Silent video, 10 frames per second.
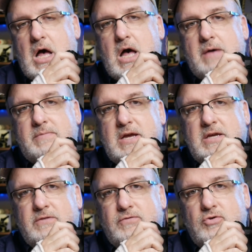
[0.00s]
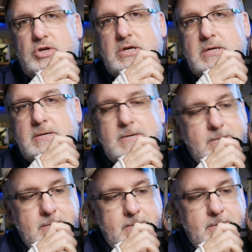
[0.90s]
I'm taking the Fuji.
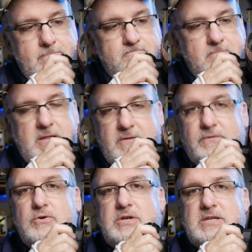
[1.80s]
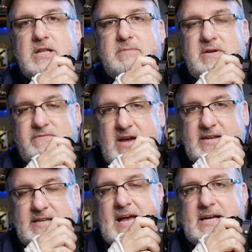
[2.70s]
And the Fuji is going to be
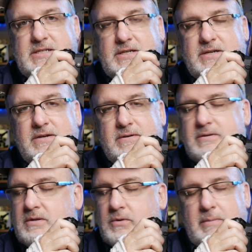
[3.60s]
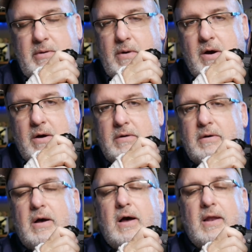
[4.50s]
fantastic. Don't get me wrong,
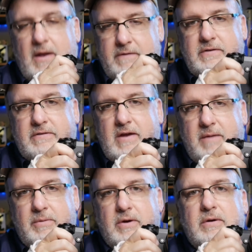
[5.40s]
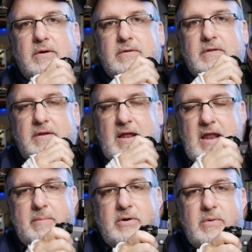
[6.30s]
I love this camera. The
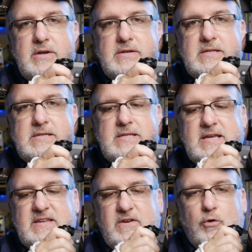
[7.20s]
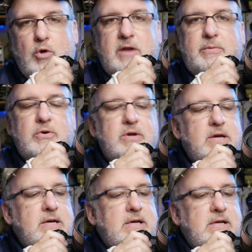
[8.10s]
dynamic range on this thing is incredible.
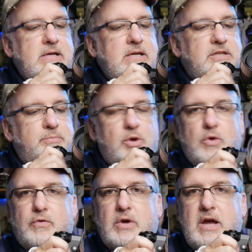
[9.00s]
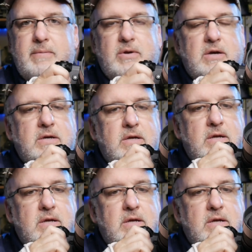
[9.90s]
It's a beautiful camera.